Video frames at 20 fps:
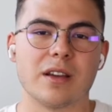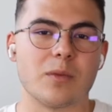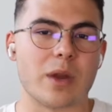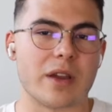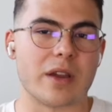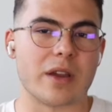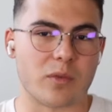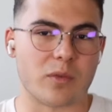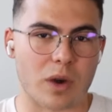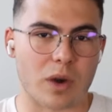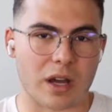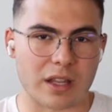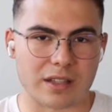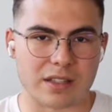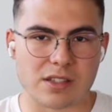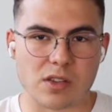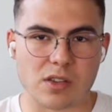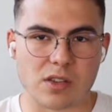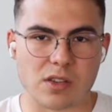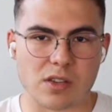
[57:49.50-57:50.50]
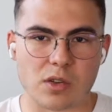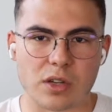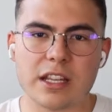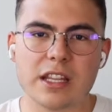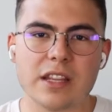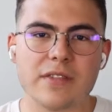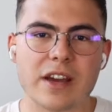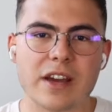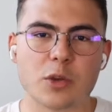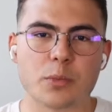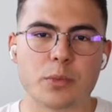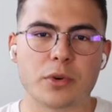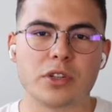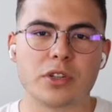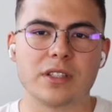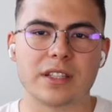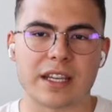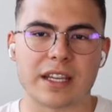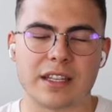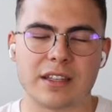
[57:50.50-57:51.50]
one Solidity developer,
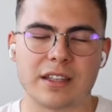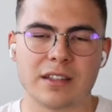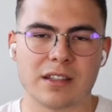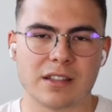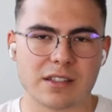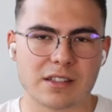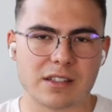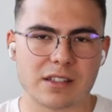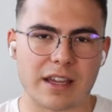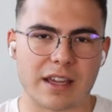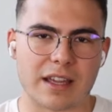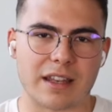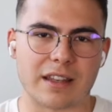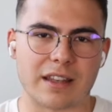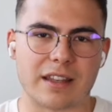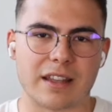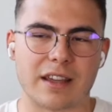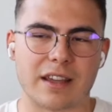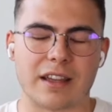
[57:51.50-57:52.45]
Dren, and